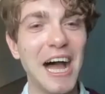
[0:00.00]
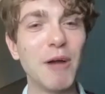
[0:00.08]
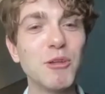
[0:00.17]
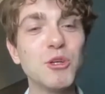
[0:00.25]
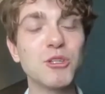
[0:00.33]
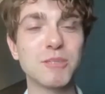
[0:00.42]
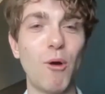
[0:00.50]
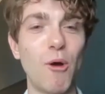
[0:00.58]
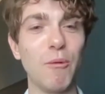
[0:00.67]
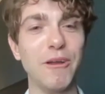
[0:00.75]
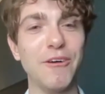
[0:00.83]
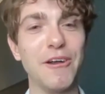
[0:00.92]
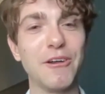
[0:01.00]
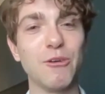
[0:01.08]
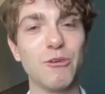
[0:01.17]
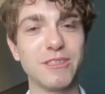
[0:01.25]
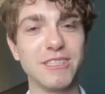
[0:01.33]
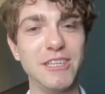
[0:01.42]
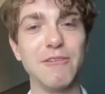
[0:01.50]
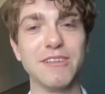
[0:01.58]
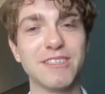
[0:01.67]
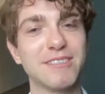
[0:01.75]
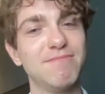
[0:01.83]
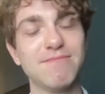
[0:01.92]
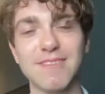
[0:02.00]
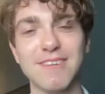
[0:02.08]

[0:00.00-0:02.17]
How do you spot when a learner is nervous?